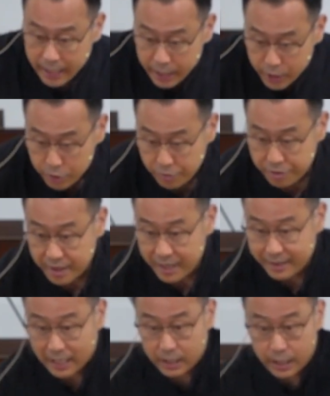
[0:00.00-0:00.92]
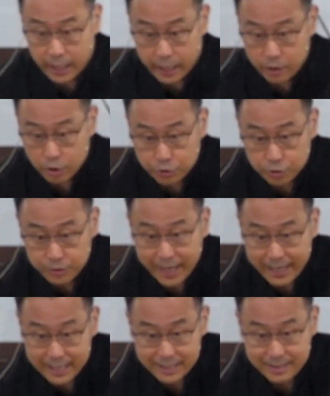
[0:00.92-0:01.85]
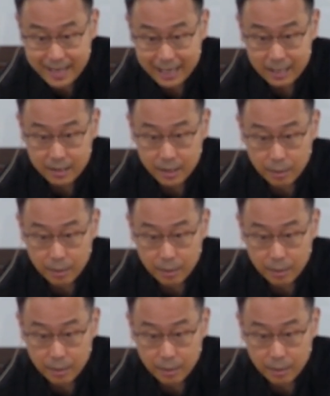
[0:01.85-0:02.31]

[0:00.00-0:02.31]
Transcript: You think that, you know, today is done,